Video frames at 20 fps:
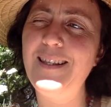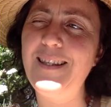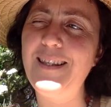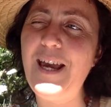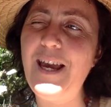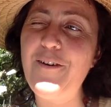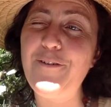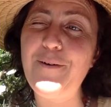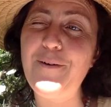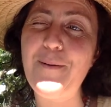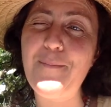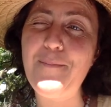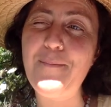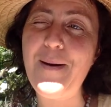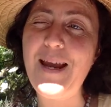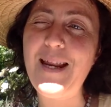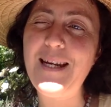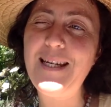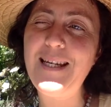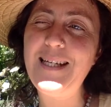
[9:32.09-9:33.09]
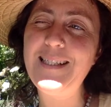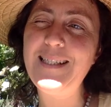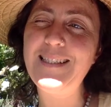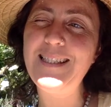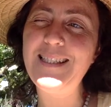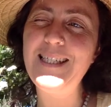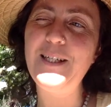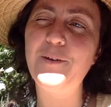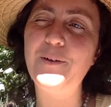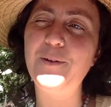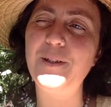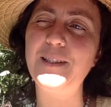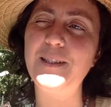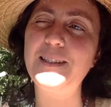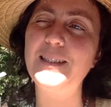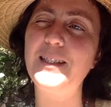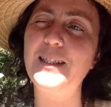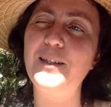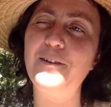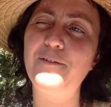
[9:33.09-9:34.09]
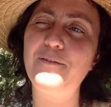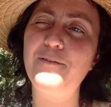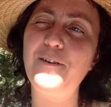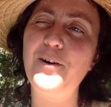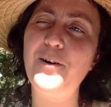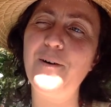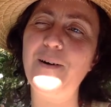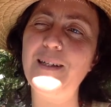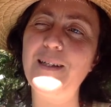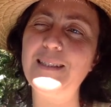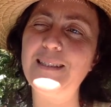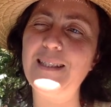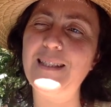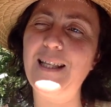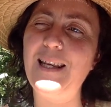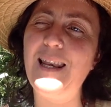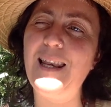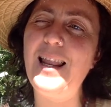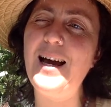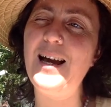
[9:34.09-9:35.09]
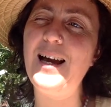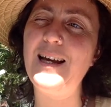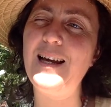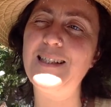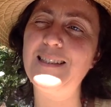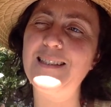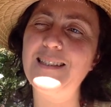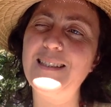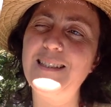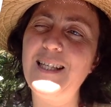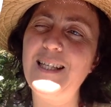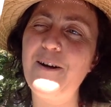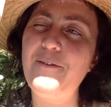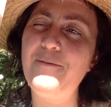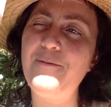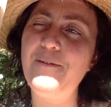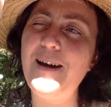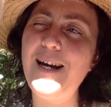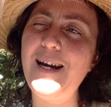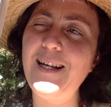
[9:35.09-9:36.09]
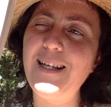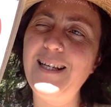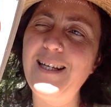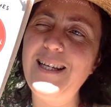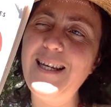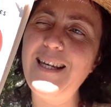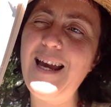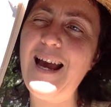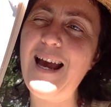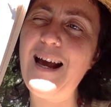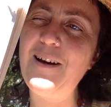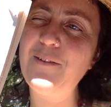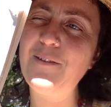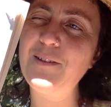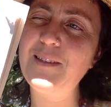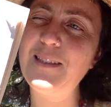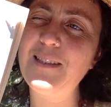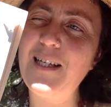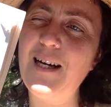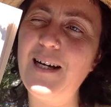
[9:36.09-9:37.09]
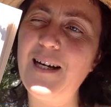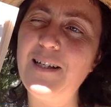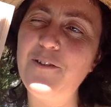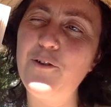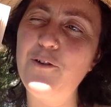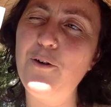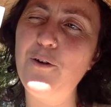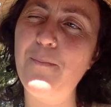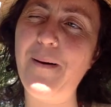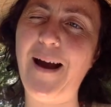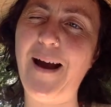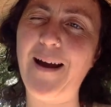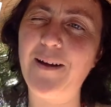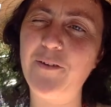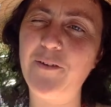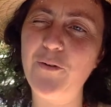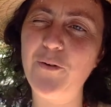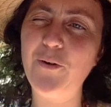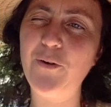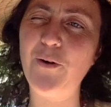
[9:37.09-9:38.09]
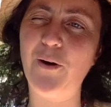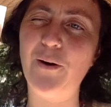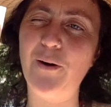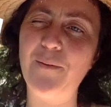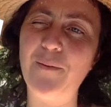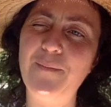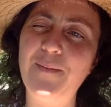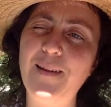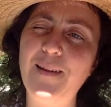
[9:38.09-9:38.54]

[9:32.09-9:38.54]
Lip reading: There are many secrets in the forest that lies directly outside your back door.